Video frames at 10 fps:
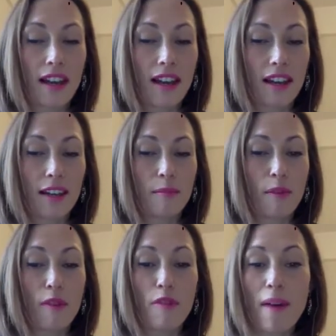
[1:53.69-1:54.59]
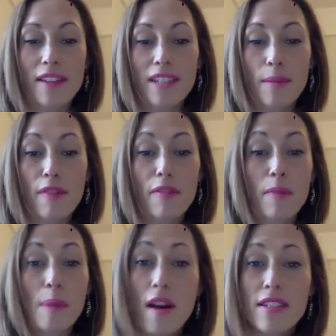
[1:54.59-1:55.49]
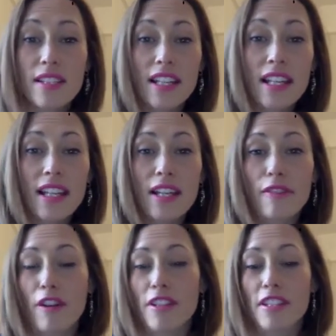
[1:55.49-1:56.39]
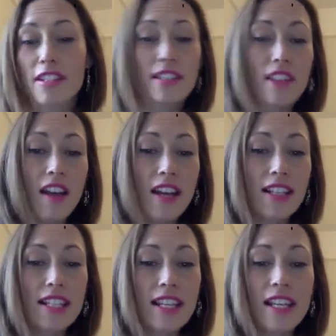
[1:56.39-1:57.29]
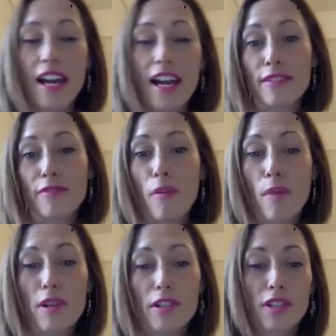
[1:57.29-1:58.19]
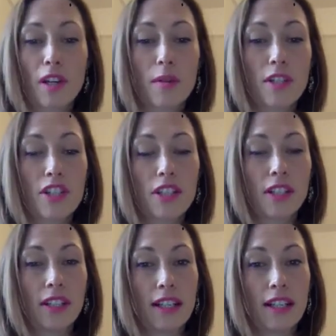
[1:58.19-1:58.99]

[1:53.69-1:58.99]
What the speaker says: of the pandemic for me personally, and for us as a society, and for work at the coalition.